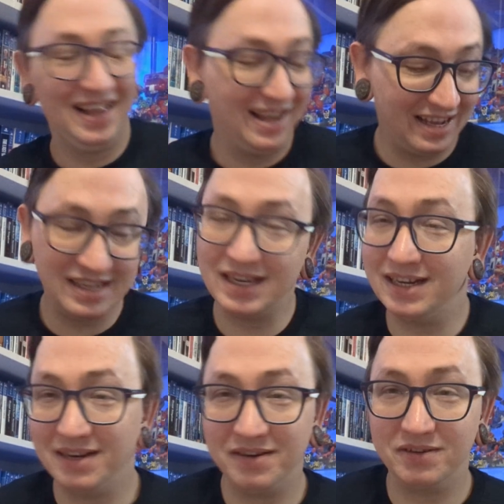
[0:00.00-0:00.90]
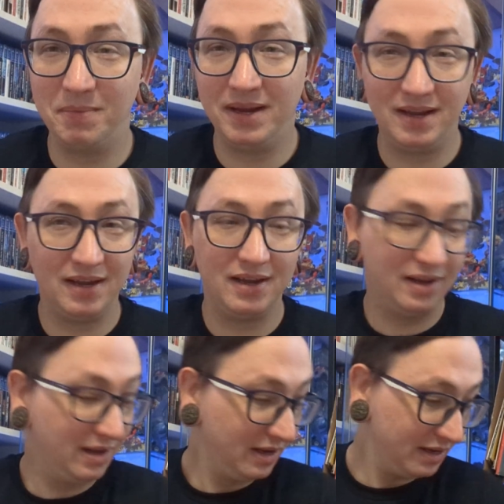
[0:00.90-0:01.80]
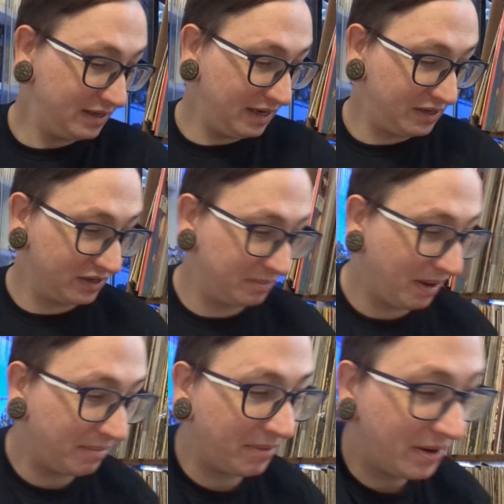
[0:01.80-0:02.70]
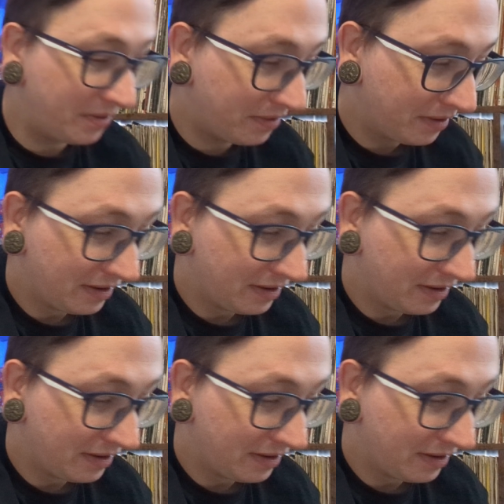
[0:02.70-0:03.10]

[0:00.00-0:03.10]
Like I said, I didn't just make my